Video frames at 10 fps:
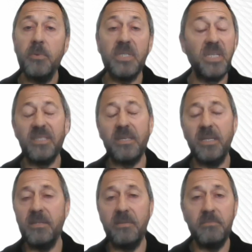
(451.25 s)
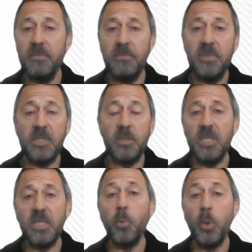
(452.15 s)
which is, it
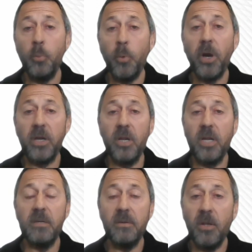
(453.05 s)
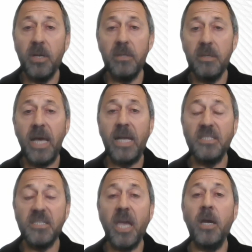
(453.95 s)
just wouldn't work on a
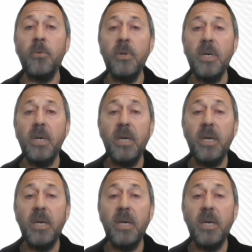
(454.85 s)
large scale,